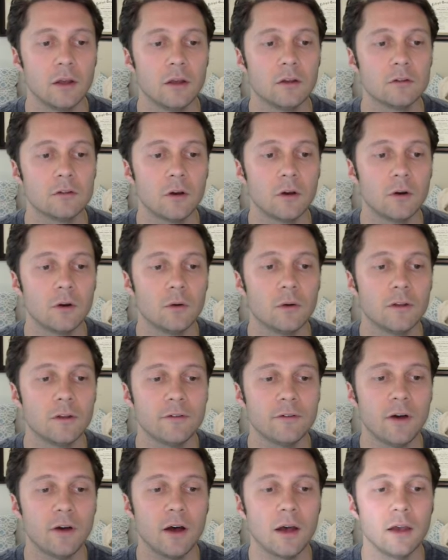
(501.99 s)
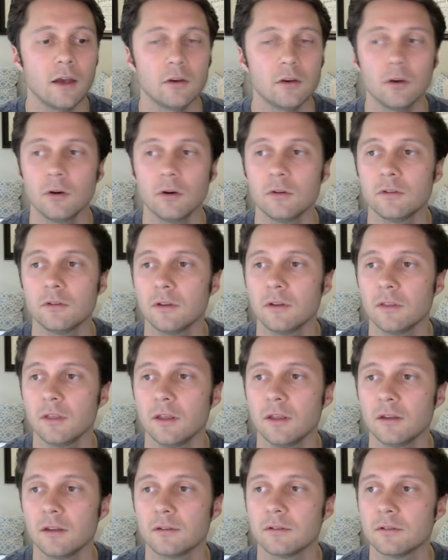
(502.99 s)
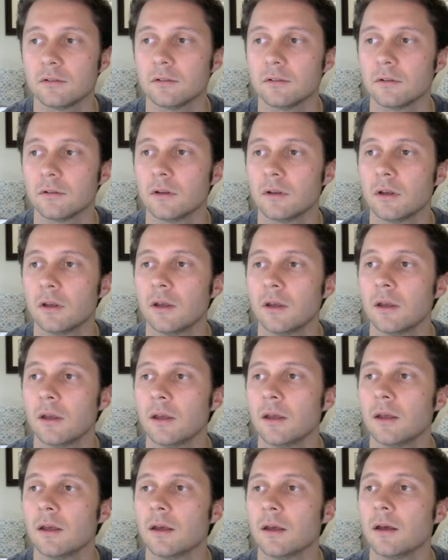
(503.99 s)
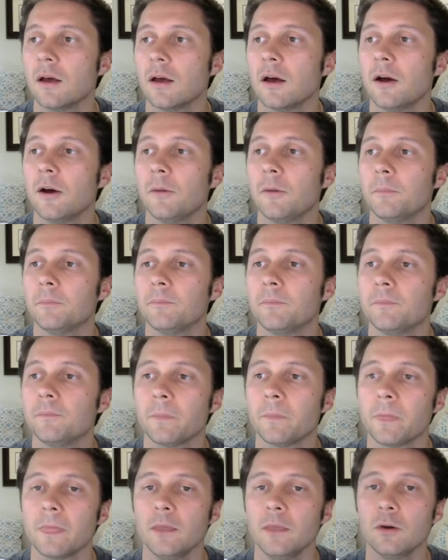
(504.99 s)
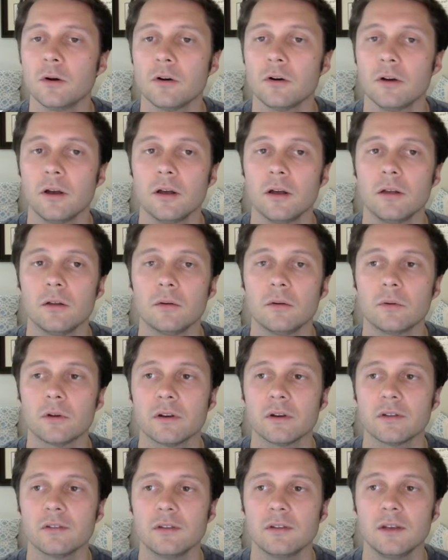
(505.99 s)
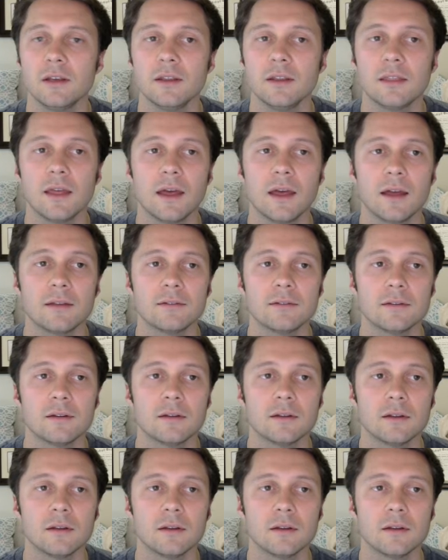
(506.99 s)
So if I go to this URL, we're going to see that